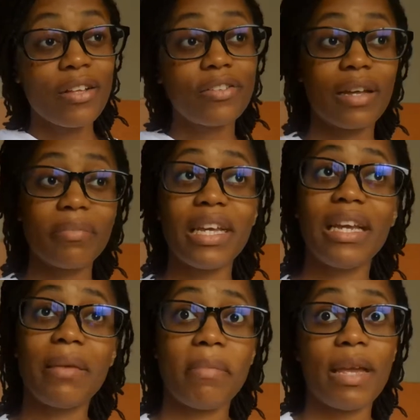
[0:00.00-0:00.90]
So I'm
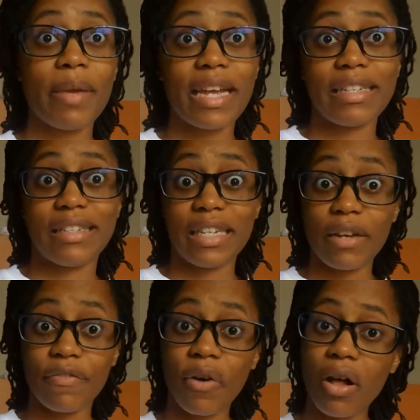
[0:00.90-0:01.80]
thinking maybe I
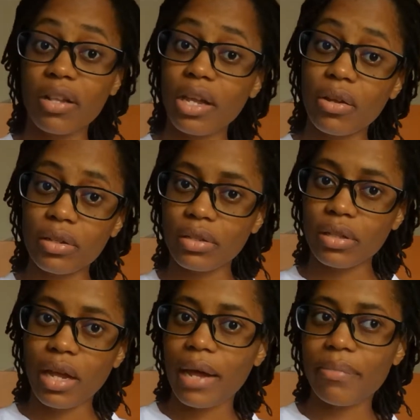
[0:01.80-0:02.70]
did fall down.
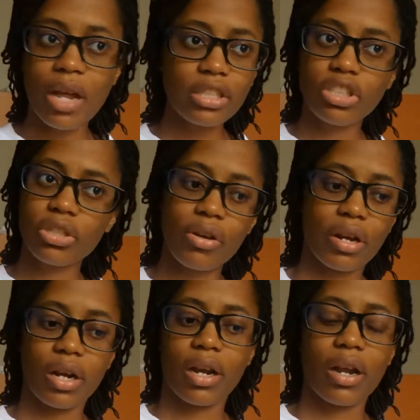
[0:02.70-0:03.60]
I'm not
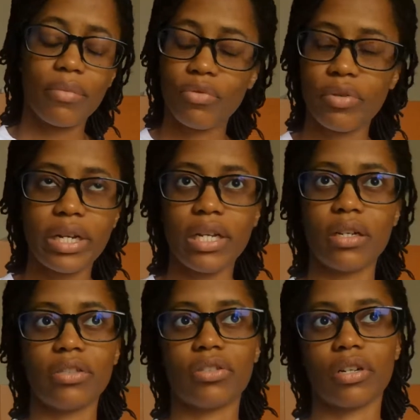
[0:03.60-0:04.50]
sure. I'm really
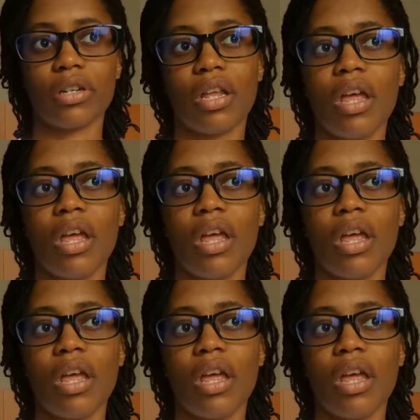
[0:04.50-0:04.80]
not sure.